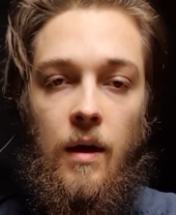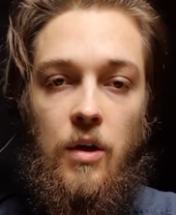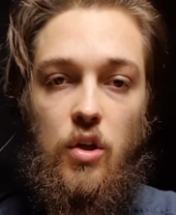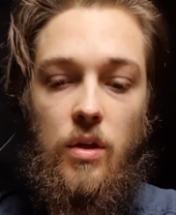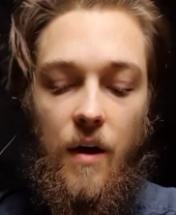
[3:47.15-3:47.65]

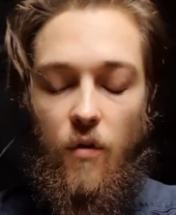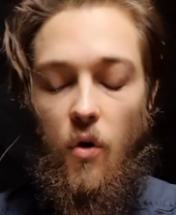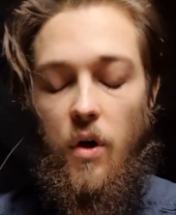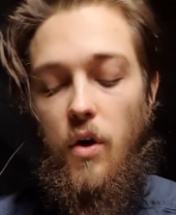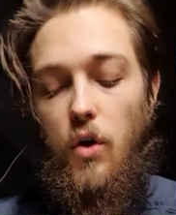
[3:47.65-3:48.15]
So
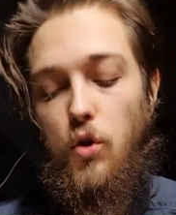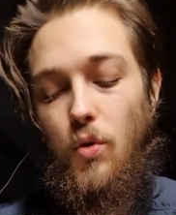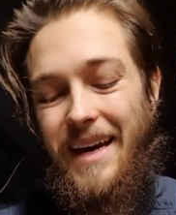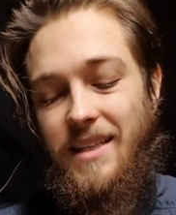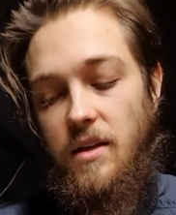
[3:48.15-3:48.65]
therefore, you
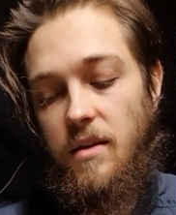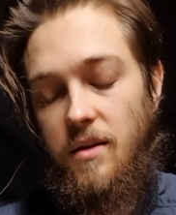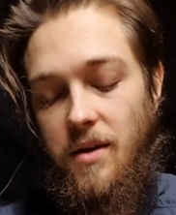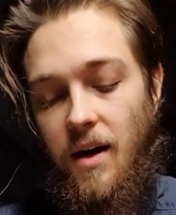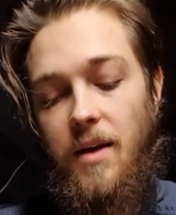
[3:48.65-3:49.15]
get
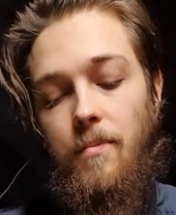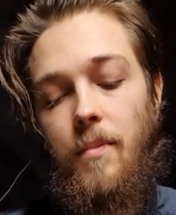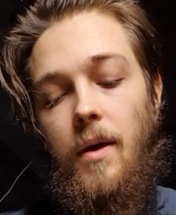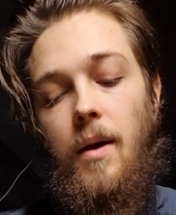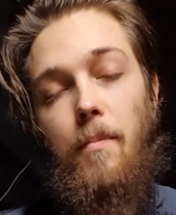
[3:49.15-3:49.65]
time
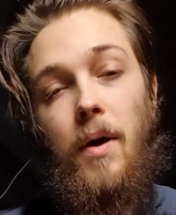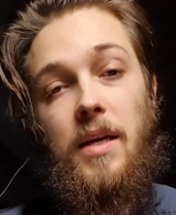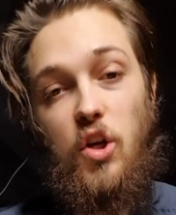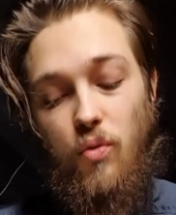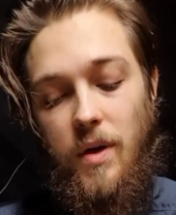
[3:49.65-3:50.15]
by
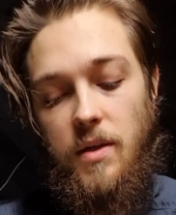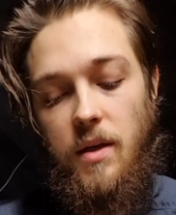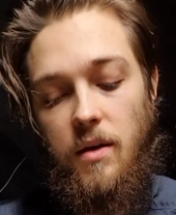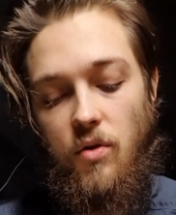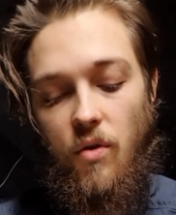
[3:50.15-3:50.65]

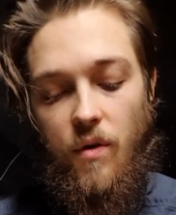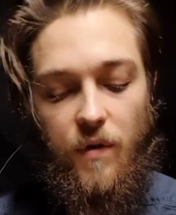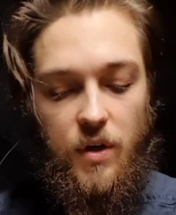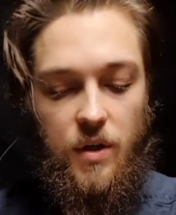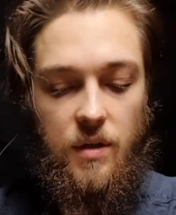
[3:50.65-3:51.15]
increasing your
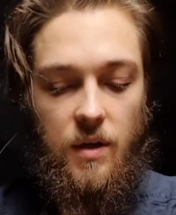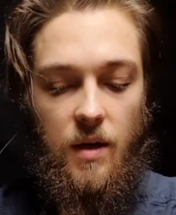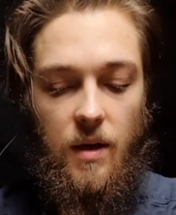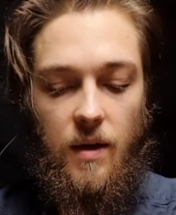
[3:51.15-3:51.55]
efficiency.